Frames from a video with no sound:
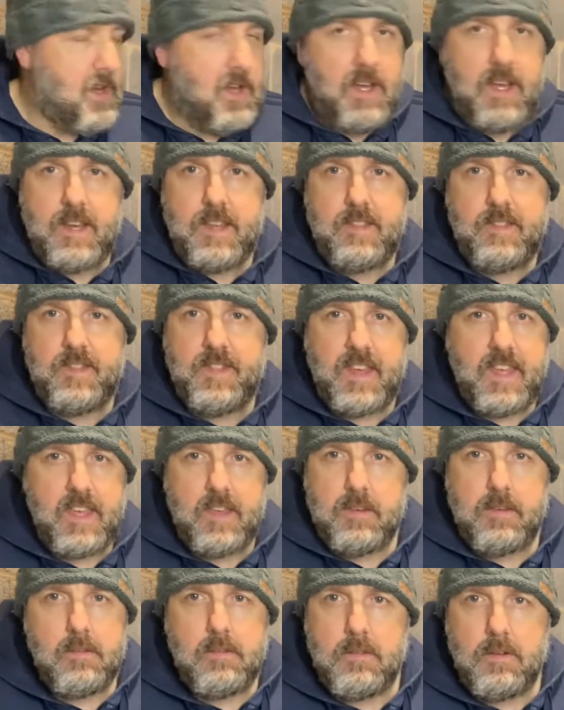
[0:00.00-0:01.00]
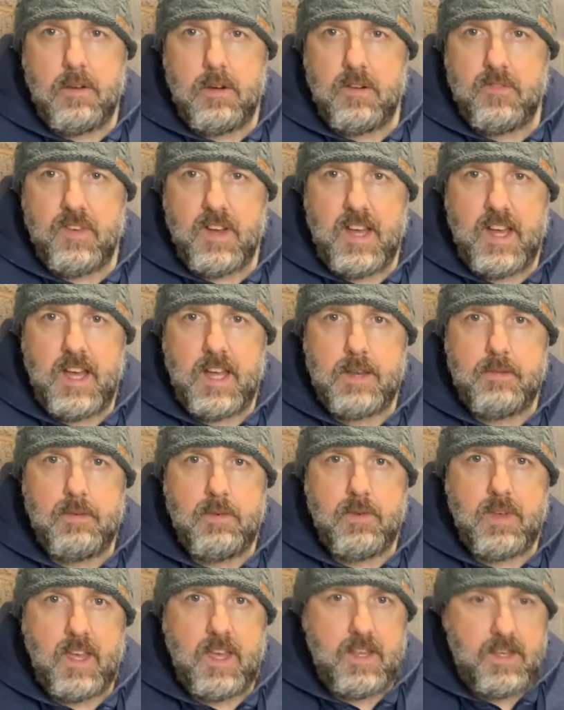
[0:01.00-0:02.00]
I didn't think over hard
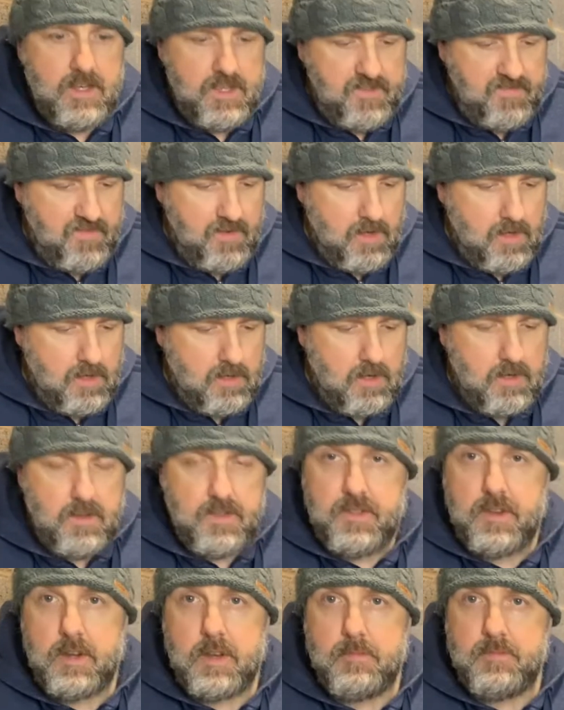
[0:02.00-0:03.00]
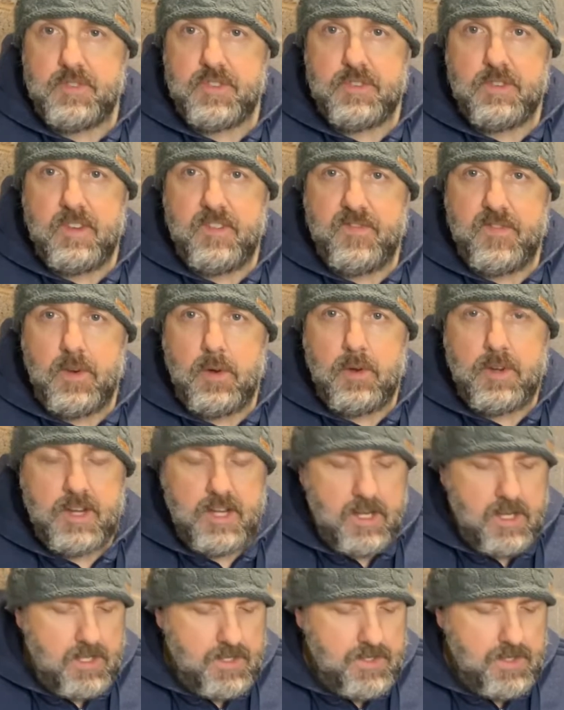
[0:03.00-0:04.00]
about getting this fork on. I thought it was straightforward
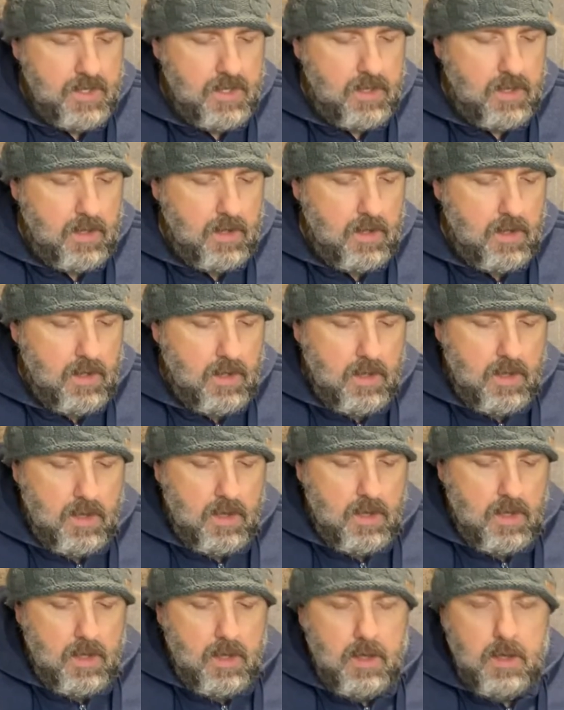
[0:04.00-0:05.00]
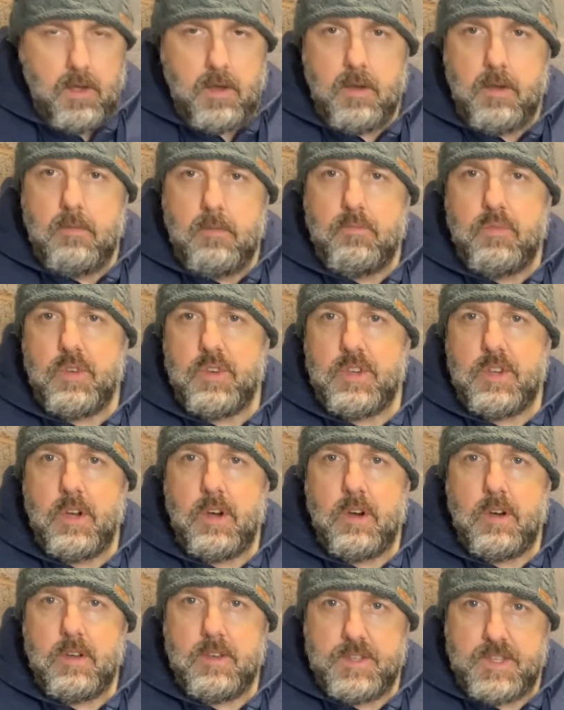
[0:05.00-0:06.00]
and easy, but
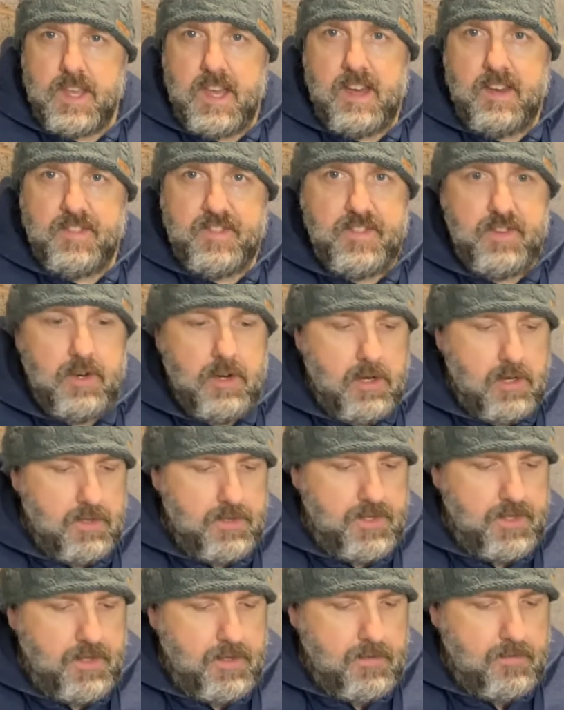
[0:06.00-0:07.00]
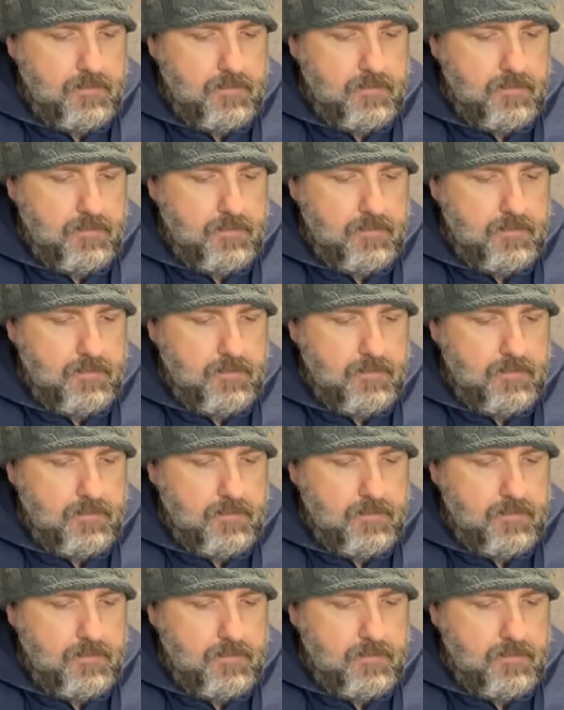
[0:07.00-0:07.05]
not as I thought.